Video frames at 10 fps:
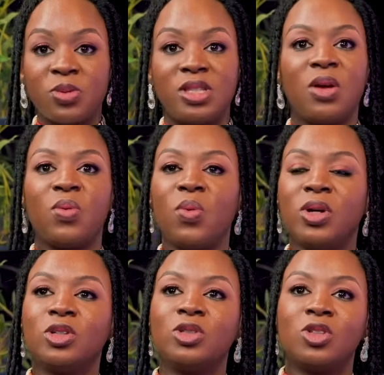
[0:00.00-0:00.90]
Then we
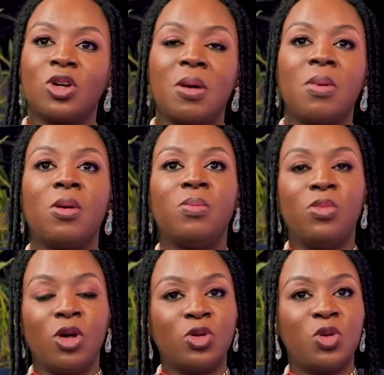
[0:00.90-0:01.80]
went on to talk about
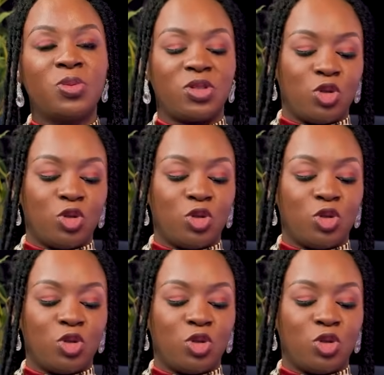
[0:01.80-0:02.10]
blood groups,